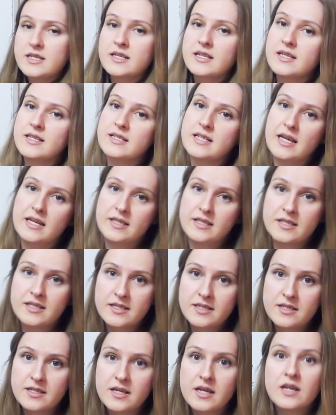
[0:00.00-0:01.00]
in a
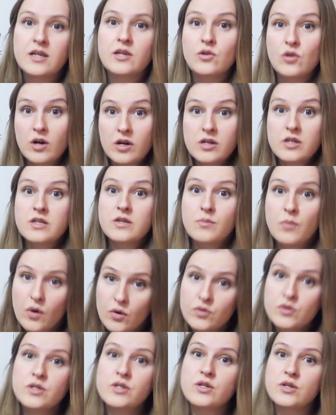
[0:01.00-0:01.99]
sentence, you are
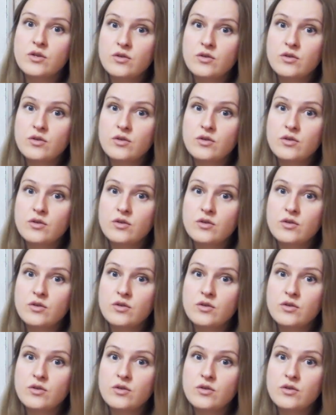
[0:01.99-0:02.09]
supposed to